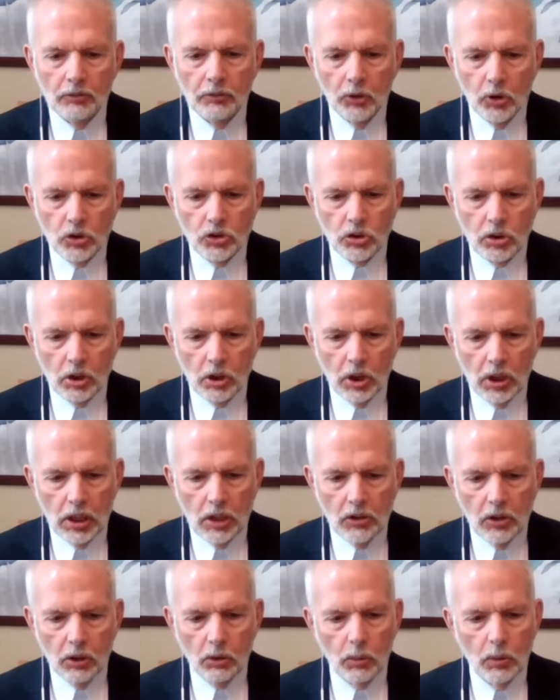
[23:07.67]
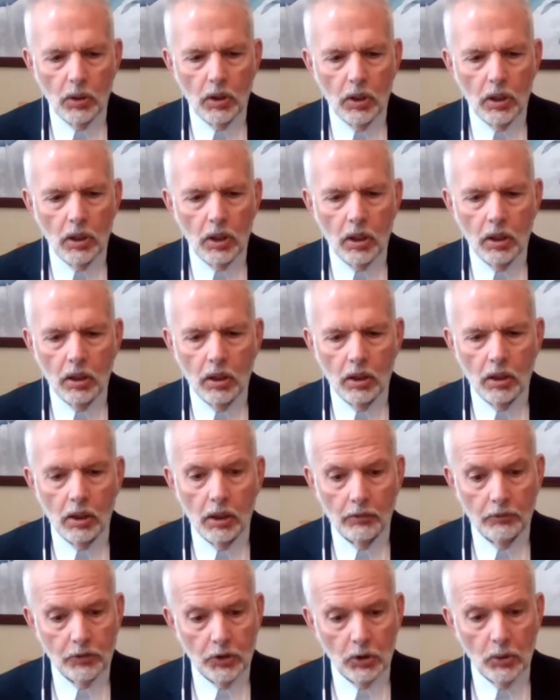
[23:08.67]
Fortunately, there were
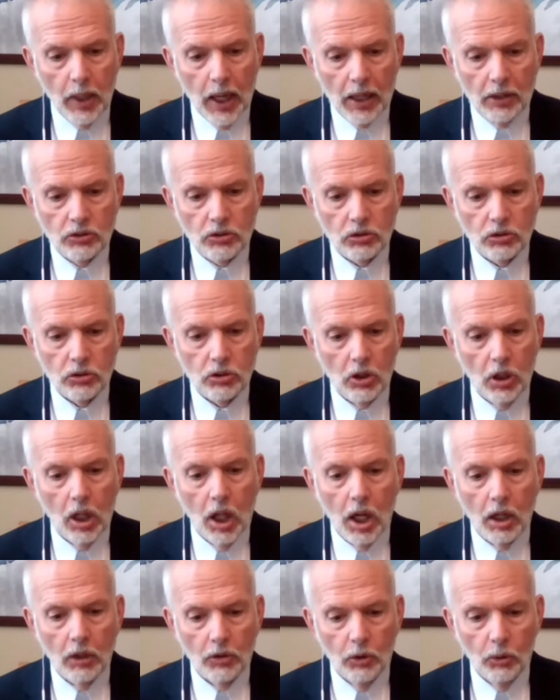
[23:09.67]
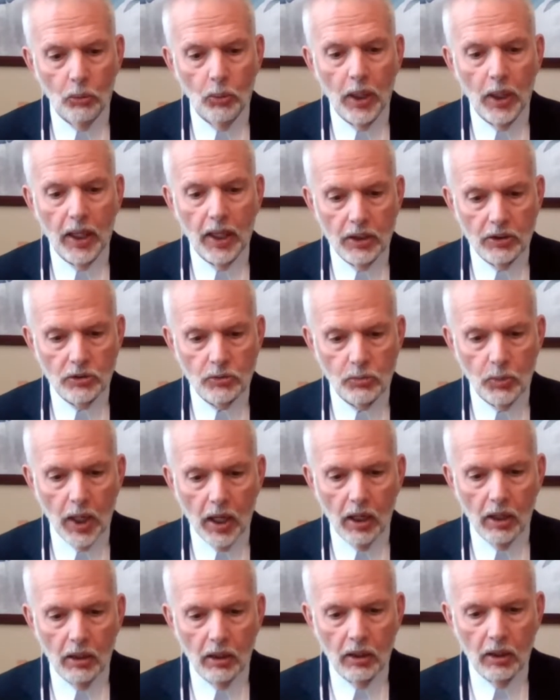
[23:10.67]
a few answers along the way as
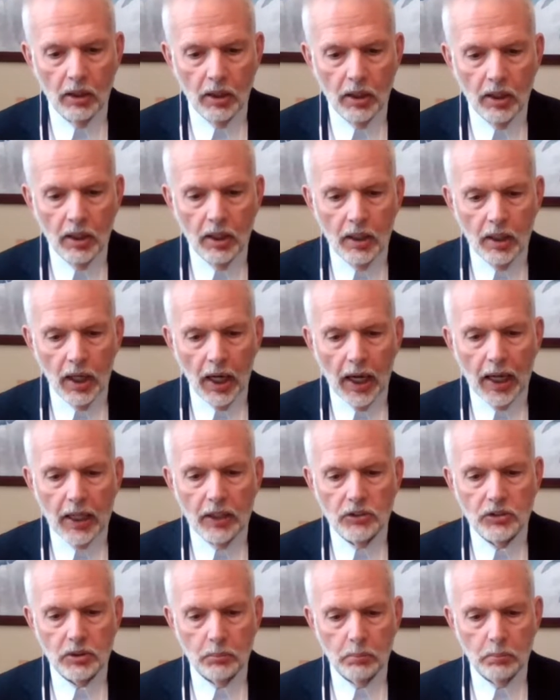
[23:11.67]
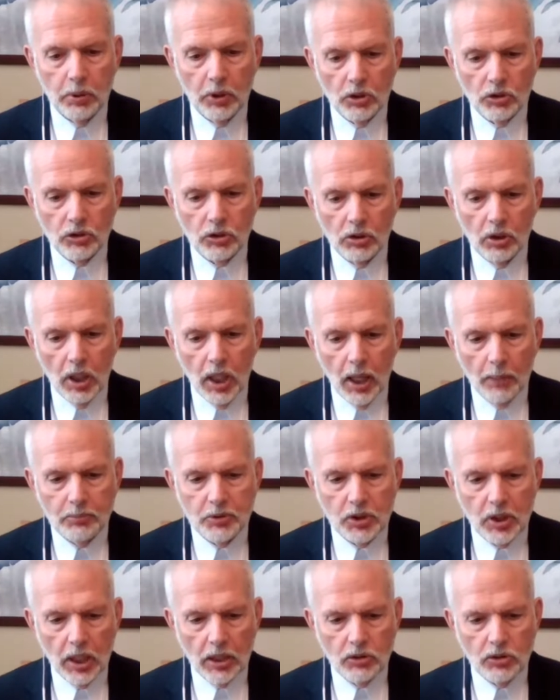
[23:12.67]
well. I had some personal
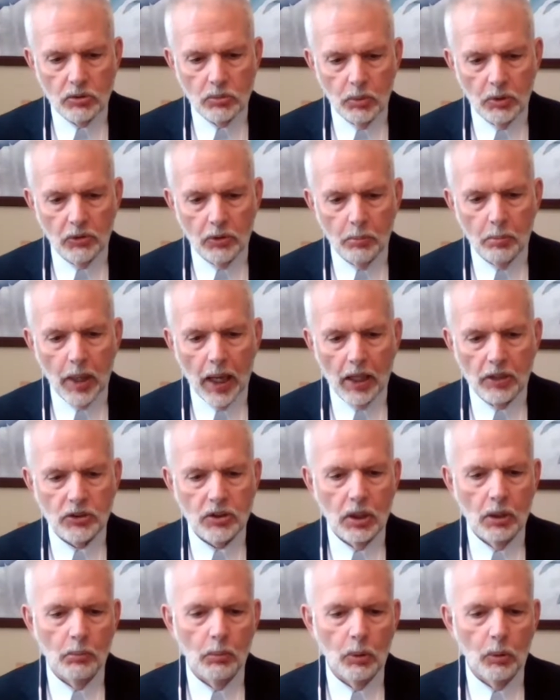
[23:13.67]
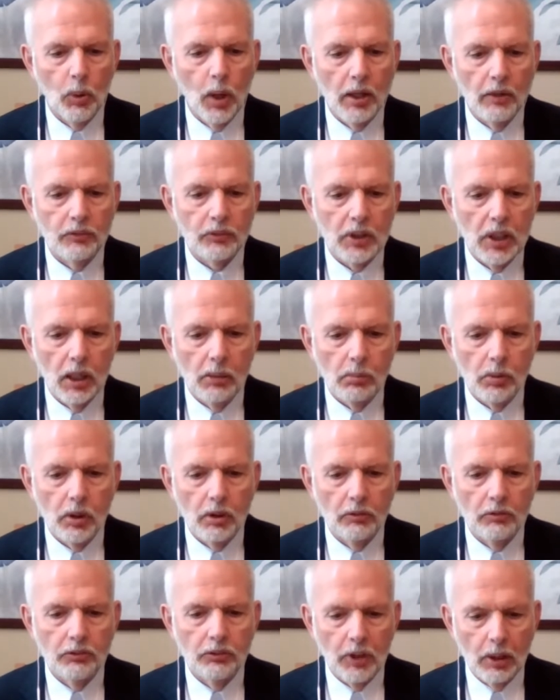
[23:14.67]
upsets with the passing of my wife,
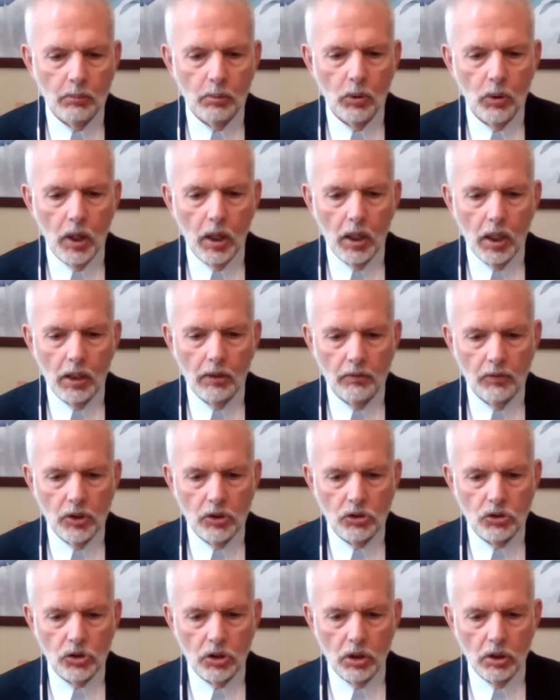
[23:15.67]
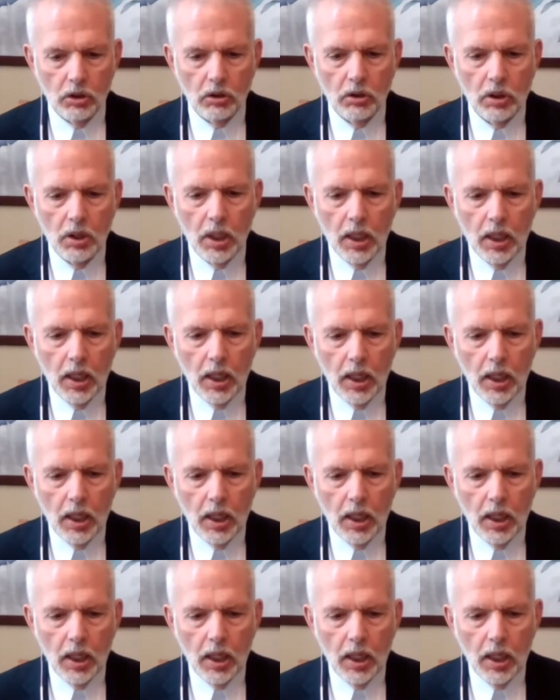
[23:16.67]
Deborah, in February of this year.